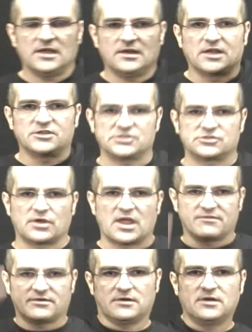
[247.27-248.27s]
not just to
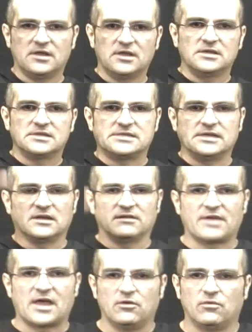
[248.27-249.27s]
have a single
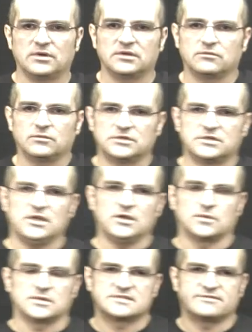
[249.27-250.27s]
value when t
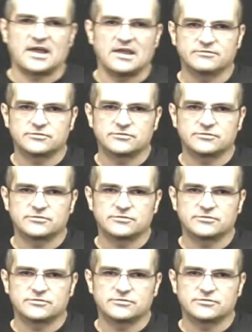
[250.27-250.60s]
equals 5.